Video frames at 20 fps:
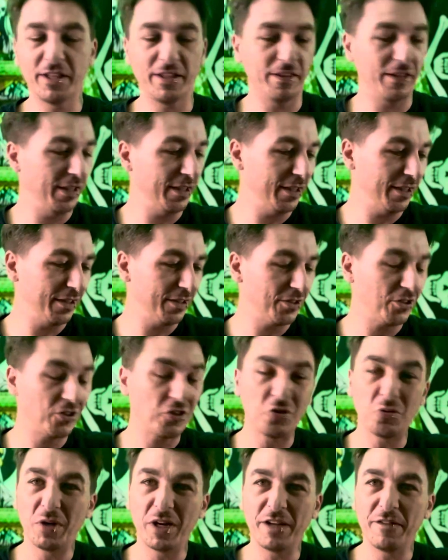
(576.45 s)
the
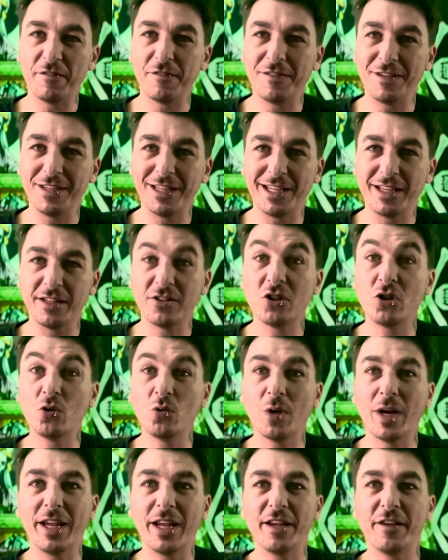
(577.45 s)

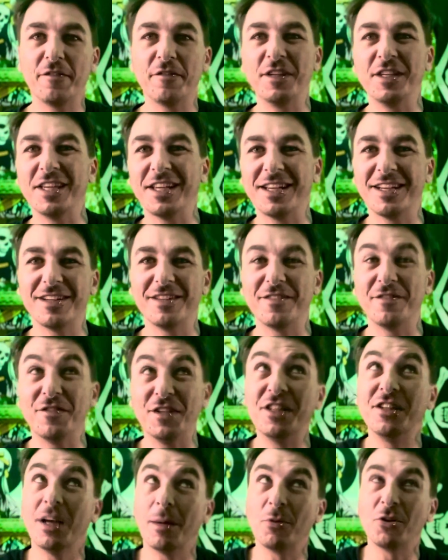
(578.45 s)
2A
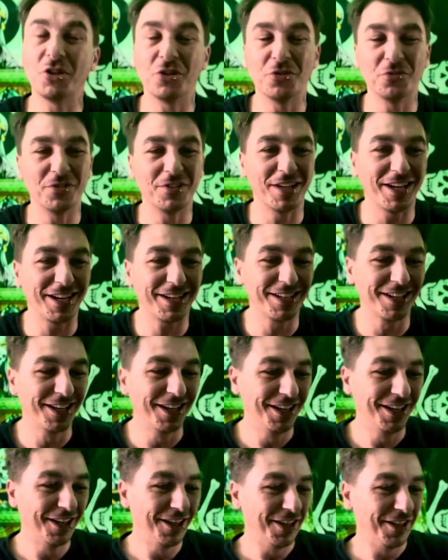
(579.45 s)
VW Tech,
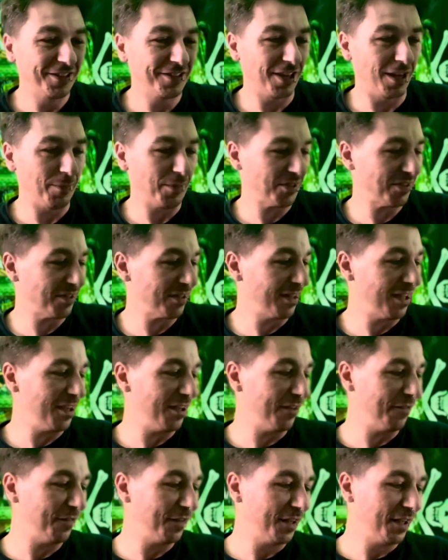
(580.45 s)

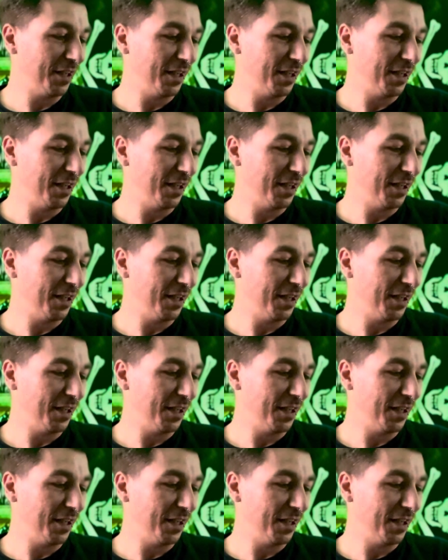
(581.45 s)
Tomislav.